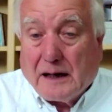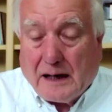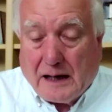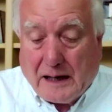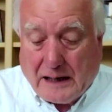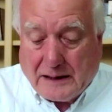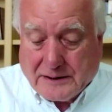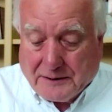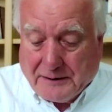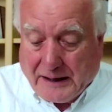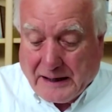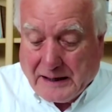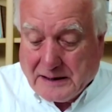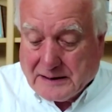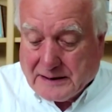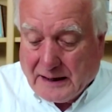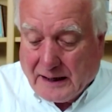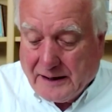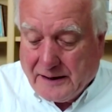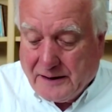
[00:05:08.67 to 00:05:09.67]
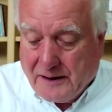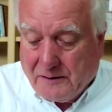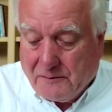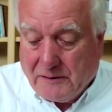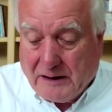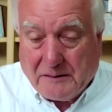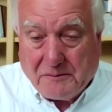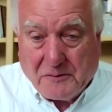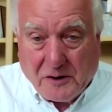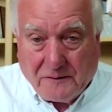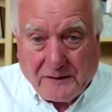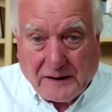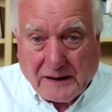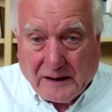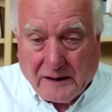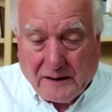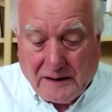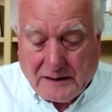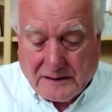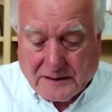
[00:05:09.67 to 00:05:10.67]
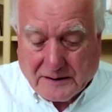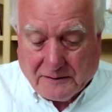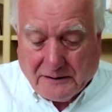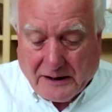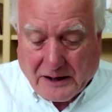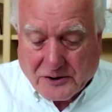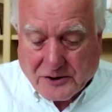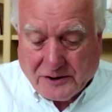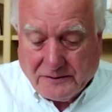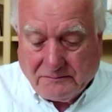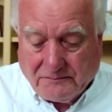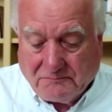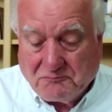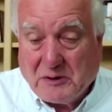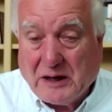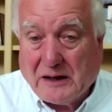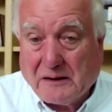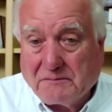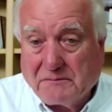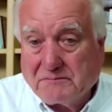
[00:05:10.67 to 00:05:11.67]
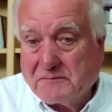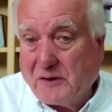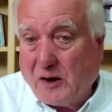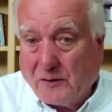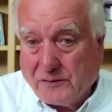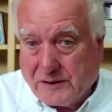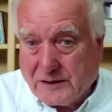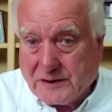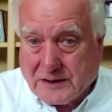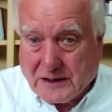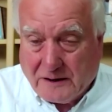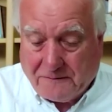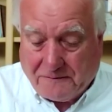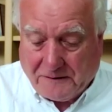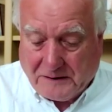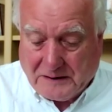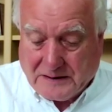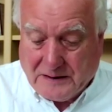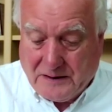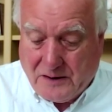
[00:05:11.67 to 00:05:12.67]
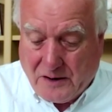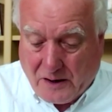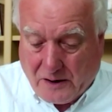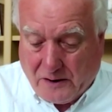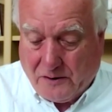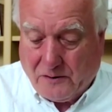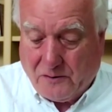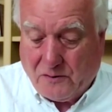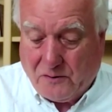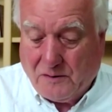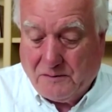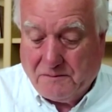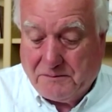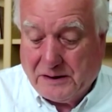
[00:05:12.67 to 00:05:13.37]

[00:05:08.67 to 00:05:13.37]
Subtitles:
Is there any sign that we're moving in this direction? Well, on the surface, no.